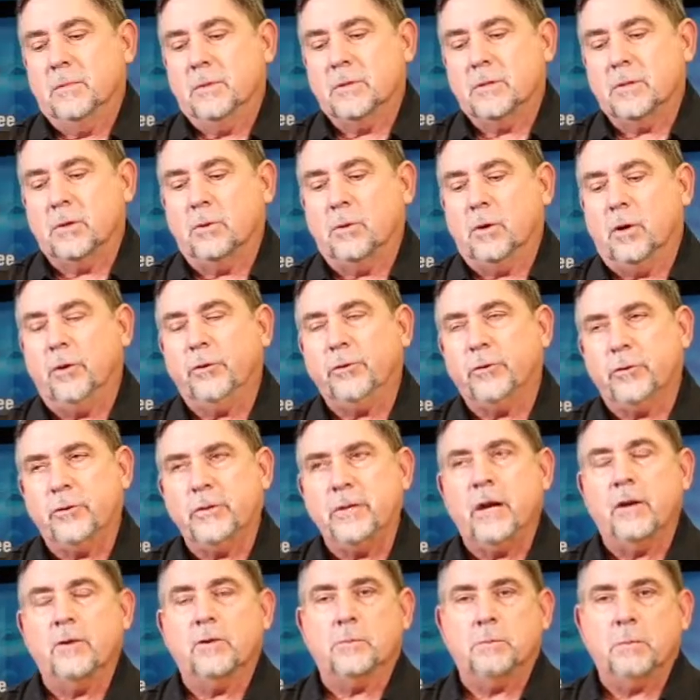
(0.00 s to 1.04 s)
So
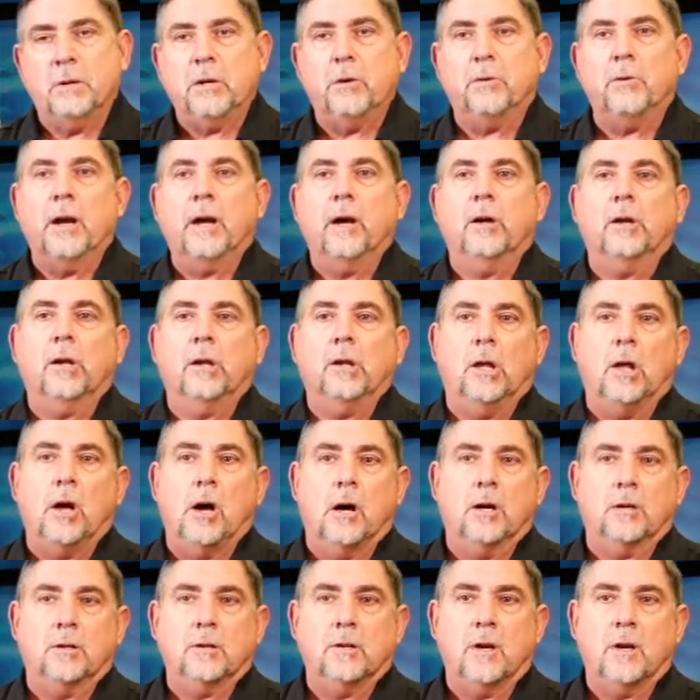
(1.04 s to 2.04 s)
ultrasound's been around a long